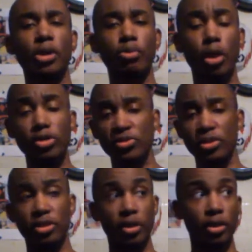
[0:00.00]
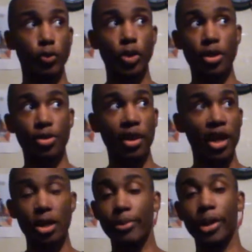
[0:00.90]
mostly dealing with
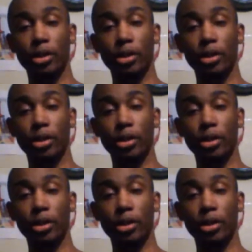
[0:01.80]
anime or